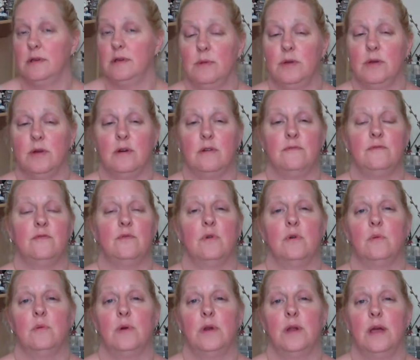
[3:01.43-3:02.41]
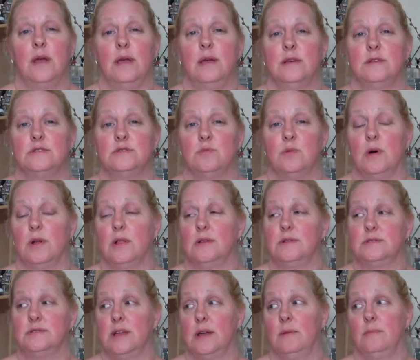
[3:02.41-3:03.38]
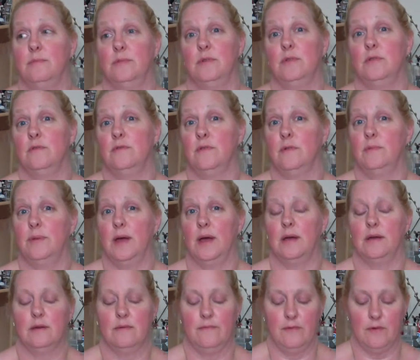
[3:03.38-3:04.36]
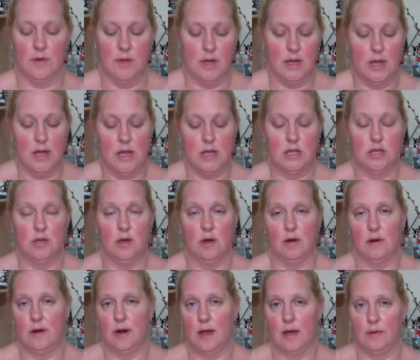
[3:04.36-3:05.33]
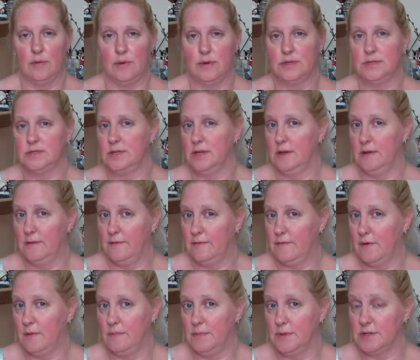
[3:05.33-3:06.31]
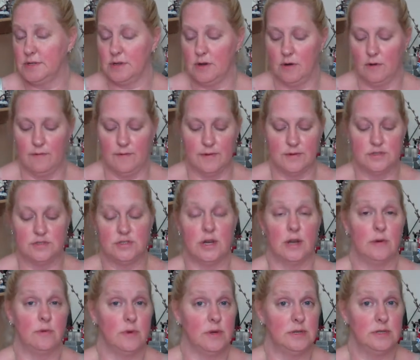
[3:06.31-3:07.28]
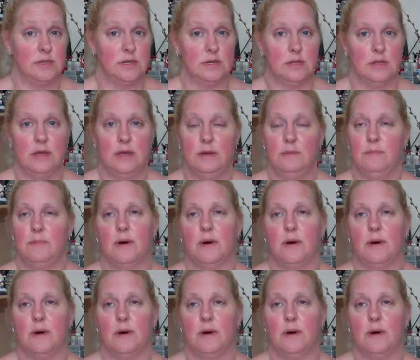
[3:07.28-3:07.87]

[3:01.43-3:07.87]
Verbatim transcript: Me Yarn 418, as well as that beautiful bag of yarn I received from Miss Ophen Jen recently.